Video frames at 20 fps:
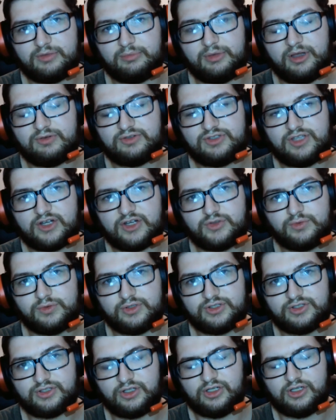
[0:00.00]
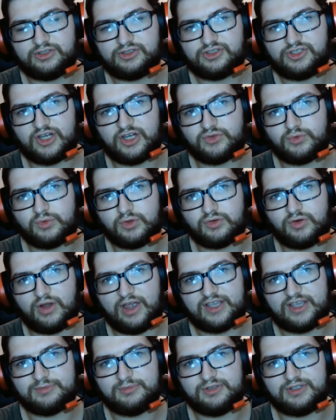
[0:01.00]
about sexual assault, sexual
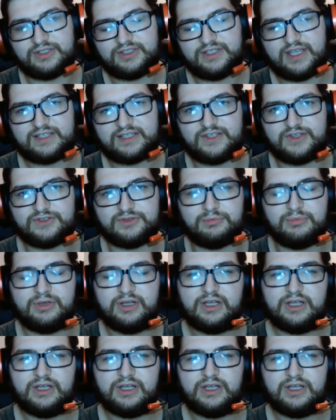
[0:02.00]
harassment, and sexism